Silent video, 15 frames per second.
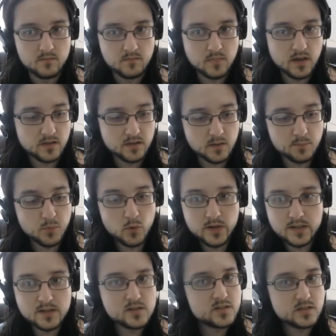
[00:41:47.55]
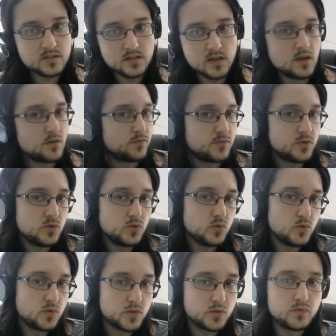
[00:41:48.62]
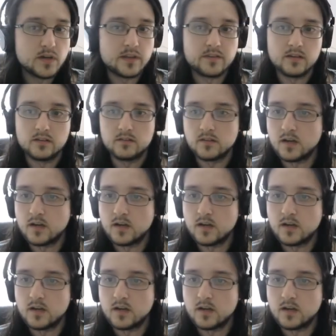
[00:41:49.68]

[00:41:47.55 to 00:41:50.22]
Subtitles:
The point is, if you do nothing,